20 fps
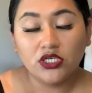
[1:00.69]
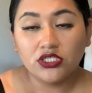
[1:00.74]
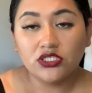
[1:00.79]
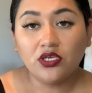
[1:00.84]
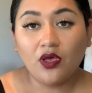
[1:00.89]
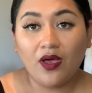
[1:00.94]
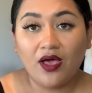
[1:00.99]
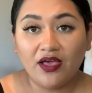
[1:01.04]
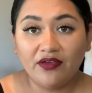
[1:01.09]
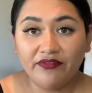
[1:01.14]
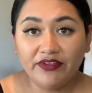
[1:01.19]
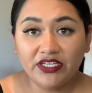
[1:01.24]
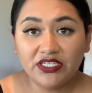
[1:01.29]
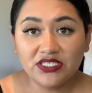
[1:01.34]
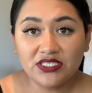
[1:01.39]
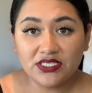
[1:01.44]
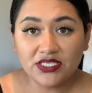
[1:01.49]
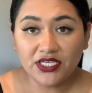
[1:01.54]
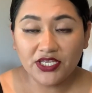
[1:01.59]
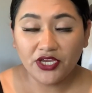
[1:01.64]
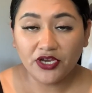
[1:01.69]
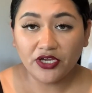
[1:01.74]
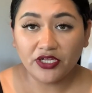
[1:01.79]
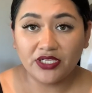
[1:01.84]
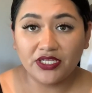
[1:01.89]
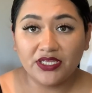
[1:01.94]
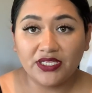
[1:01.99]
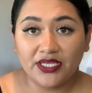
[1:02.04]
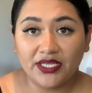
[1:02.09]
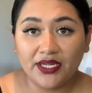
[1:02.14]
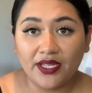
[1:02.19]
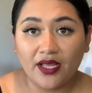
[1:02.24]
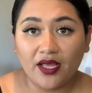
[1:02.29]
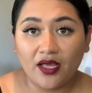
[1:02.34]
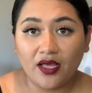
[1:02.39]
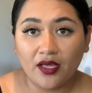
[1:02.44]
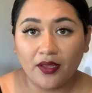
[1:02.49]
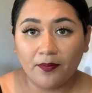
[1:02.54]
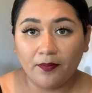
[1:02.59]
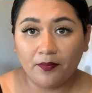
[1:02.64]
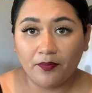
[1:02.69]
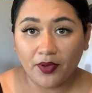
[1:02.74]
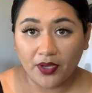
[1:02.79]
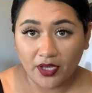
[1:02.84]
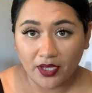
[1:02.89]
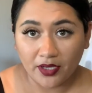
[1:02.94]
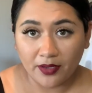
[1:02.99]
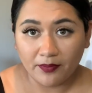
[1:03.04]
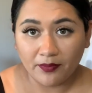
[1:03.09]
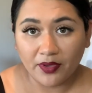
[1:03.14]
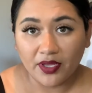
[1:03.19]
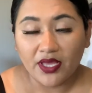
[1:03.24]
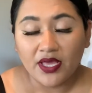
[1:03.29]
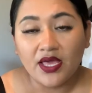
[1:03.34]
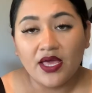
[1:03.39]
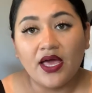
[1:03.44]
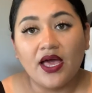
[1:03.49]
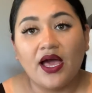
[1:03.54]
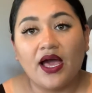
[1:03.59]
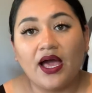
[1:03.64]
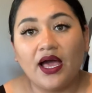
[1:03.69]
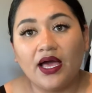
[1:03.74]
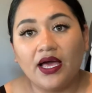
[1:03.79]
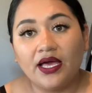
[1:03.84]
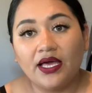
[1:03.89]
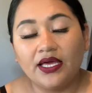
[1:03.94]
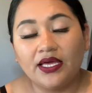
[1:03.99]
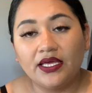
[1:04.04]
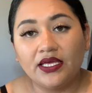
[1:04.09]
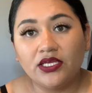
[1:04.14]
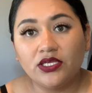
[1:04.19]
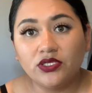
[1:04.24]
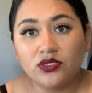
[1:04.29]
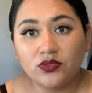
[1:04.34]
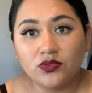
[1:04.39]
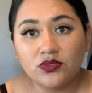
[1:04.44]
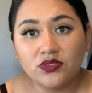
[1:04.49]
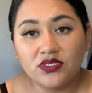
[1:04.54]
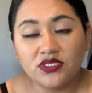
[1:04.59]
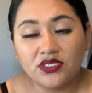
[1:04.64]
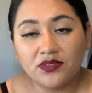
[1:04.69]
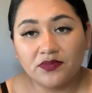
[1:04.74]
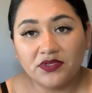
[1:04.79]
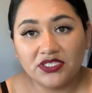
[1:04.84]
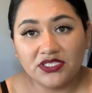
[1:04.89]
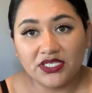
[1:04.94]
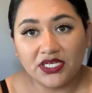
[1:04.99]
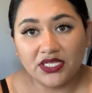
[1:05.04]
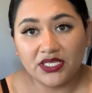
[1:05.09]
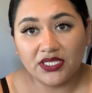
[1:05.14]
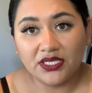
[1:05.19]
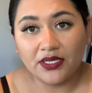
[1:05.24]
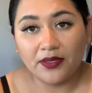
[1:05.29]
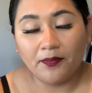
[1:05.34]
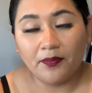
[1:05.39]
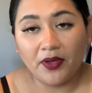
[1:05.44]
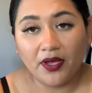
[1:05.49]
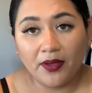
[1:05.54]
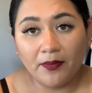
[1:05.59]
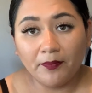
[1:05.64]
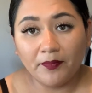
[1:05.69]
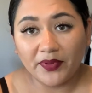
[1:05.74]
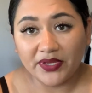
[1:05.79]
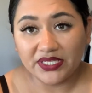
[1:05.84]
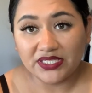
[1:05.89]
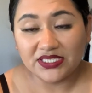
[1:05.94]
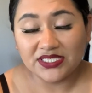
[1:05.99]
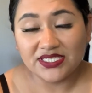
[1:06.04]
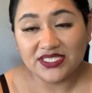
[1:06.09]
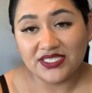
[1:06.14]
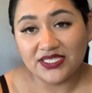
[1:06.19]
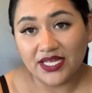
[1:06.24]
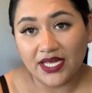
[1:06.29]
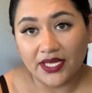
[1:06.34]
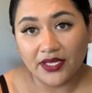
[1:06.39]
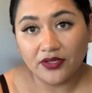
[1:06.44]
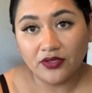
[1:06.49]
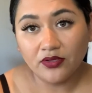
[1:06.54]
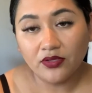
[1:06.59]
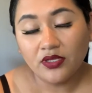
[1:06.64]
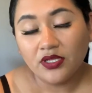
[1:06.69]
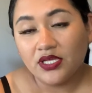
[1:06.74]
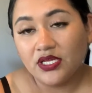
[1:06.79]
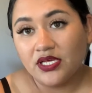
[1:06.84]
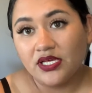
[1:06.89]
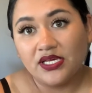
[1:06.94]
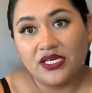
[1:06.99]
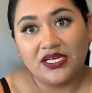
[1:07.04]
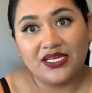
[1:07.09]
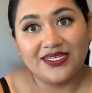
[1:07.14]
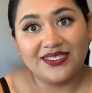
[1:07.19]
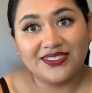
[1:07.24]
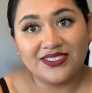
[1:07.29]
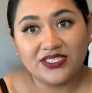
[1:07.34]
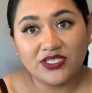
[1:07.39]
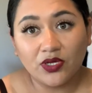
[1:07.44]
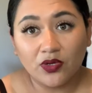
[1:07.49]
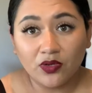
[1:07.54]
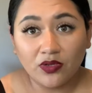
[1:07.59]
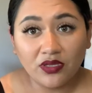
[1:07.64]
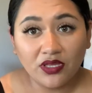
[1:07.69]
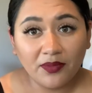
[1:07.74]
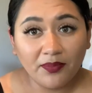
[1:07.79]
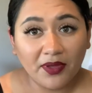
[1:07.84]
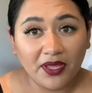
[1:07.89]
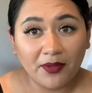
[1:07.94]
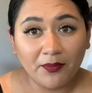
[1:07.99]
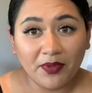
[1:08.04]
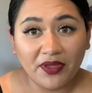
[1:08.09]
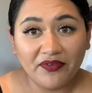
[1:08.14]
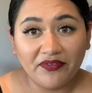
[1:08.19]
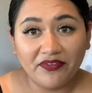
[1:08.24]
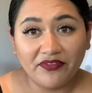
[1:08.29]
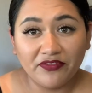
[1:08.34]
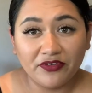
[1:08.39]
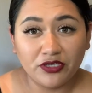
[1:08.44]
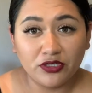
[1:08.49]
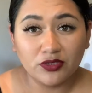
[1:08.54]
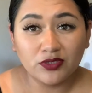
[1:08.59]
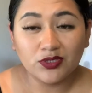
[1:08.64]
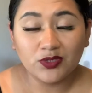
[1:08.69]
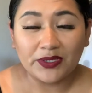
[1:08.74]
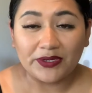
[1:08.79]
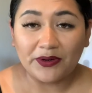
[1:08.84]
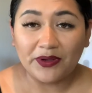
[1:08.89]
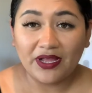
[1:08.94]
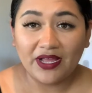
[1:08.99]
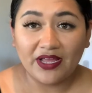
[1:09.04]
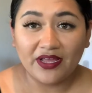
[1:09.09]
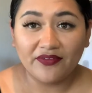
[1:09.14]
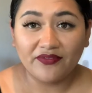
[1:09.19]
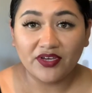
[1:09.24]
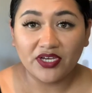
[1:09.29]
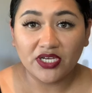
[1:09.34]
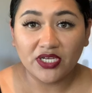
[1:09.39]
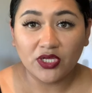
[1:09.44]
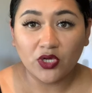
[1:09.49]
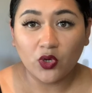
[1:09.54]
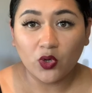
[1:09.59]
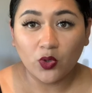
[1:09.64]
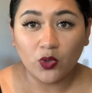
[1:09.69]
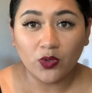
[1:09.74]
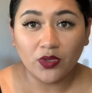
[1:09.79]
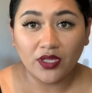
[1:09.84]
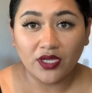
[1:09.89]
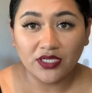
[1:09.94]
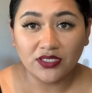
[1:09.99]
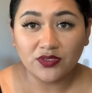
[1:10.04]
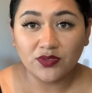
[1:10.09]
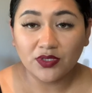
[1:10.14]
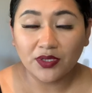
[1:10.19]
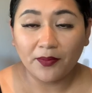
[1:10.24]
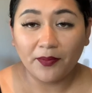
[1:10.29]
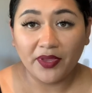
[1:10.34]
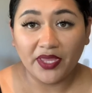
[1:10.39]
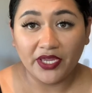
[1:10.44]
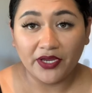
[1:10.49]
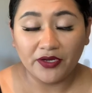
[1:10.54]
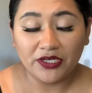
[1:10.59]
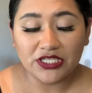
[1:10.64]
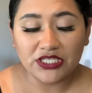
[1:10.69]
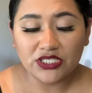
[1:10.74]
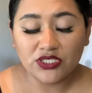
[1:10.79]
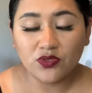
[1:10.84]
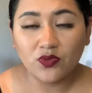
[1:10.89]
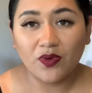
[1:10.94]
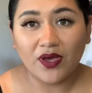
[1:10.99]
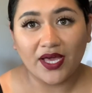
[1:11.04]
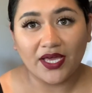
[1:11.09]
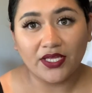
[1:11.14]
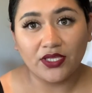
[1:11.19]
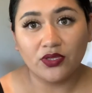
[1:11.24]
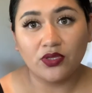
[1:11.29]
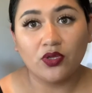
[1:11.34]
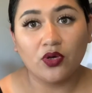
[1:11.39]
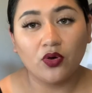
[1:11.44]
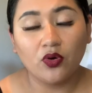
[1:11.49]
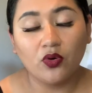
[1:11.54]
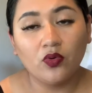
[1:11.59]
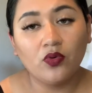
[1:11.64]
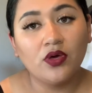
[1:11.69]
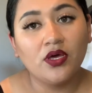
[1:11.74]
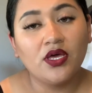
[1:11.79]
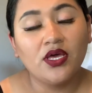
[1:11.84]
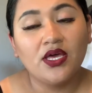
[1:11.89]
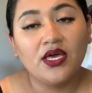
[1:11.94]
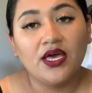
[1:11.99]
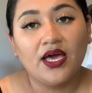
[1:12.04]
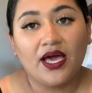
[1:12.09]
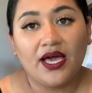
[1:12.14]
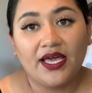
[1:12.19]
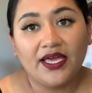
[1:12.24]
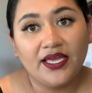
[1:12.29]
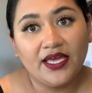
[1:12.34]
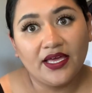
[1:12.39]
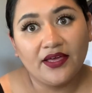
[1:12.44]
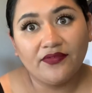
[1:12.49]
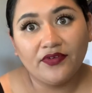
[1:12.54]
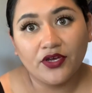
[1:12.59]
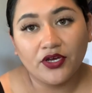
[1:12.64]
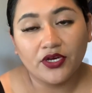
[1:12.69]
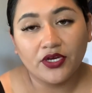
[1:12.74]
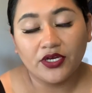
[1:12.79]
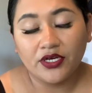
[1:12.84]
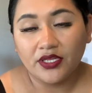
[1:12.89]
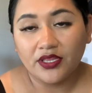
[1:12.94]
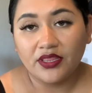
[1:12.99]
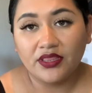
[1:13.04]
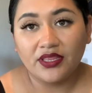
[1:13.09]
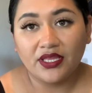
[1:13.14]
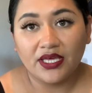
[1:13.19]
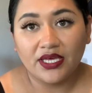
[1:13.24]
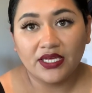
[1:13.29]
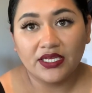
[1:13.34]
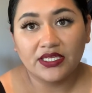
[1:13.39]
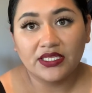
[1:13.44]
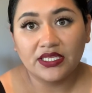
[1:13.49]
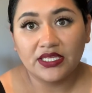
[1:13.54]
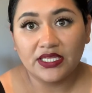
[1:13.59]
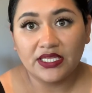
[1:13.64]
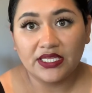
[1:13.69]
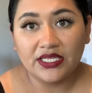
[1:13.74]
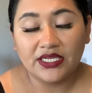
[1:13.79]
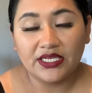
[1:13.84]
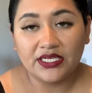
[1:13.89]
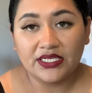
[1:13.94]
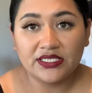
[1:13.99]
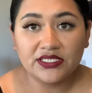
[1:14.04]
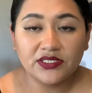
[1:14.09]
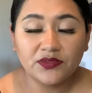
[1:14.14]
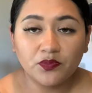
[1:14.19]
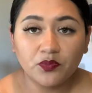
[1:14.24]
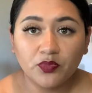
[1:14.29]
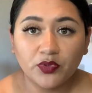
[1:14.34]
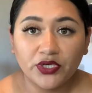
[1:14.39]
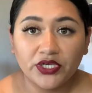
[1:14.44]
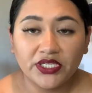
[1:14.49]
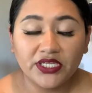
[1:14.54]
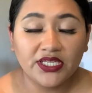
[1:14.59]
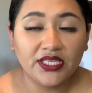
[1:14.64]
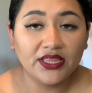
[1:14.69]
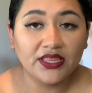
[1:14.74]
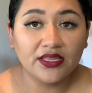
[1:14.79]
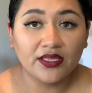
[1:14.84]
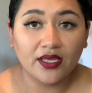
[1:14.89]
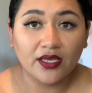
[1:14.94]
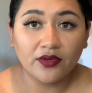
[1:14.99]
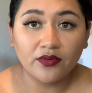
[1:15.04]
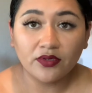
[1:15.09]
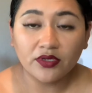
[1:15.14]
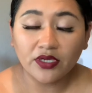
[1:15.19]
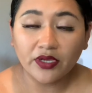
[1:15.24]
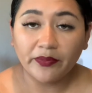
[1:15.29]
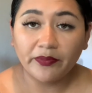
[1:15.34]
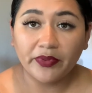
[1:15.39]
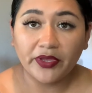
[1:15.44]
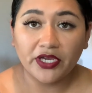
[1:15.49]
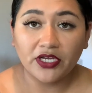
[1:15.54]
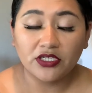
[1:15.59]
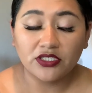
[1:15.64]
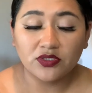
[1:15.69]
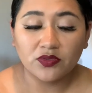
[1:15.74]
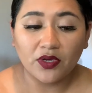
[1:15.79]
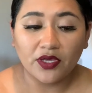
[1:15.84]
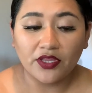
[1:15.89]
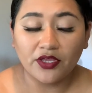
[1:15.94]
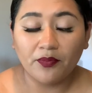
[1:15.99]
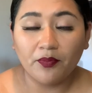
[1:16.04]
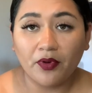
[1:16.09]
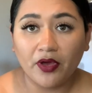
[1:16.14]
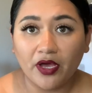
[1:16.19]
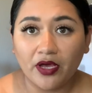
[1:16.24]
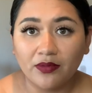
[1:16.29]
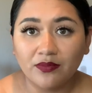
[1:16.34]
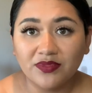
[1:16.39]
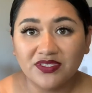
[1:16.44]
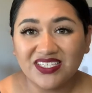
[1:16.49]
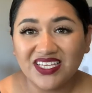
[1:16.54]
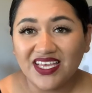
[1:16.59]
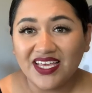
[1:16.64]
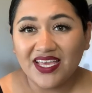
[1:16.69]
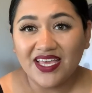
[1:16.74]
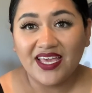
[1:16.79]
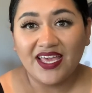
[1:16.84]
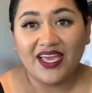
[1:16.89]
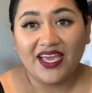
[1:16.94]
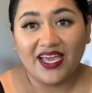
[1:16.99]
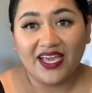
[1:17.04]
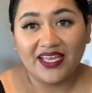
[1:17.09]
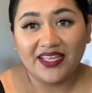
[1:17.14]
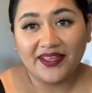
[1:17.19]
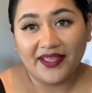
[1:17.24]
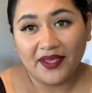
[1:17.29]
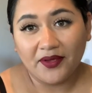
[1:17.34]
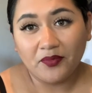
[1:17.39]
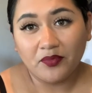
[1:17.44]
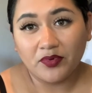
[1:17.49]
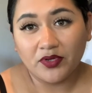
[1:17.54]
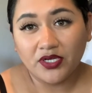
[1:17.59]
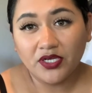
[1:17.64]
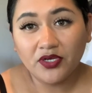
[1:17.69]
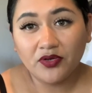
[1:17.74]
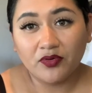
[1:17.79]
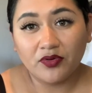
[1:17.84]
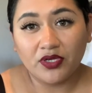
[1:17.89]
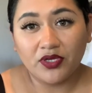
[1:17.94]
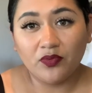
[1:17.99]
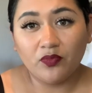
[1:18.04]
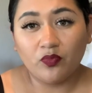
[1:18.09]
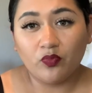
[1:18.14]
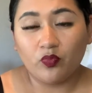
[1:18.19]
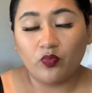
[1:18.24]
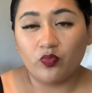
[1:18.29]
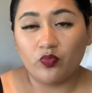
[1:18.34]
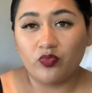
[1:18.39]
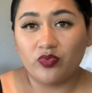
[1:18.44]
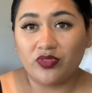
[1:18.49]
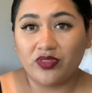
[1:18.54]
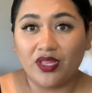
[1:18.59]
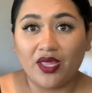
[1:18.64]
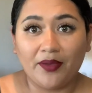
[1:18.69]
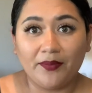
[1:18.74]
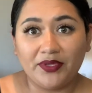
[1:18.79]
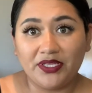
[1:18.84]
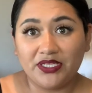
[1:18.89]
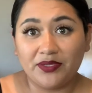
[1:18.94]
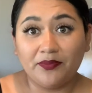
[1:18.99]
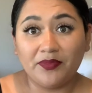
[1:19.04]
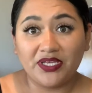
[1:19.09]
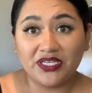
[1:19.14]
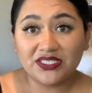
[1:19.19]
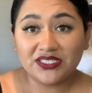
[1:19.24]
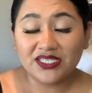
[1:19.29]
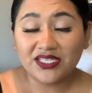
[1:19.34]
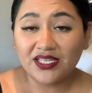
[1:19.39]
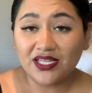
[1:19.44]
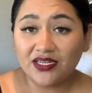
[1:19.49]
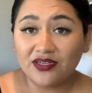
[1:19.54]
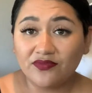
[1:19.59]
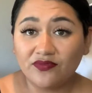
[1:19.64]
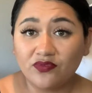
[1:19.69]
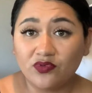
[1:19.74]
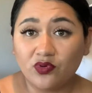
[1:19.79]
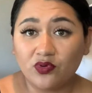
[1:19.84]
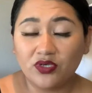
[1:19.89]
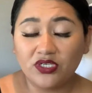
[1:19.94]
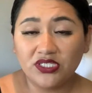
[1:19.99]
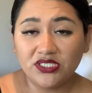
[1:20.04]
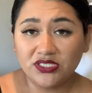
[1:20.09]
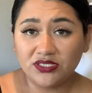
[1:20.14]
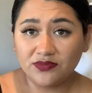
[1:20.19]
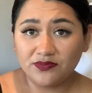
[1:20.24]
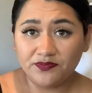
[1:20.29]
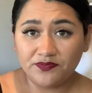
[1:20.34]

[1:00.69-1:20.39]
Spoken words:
So obviously you're gonna need a pump. I use the Medela Pump in Style. It's the only pump I've ever used, so I don't have a whole lot to compare it to. I know I have heard that it is pretty loud compared to other pumps, and I would agree. I mean, it makes a lot of noise.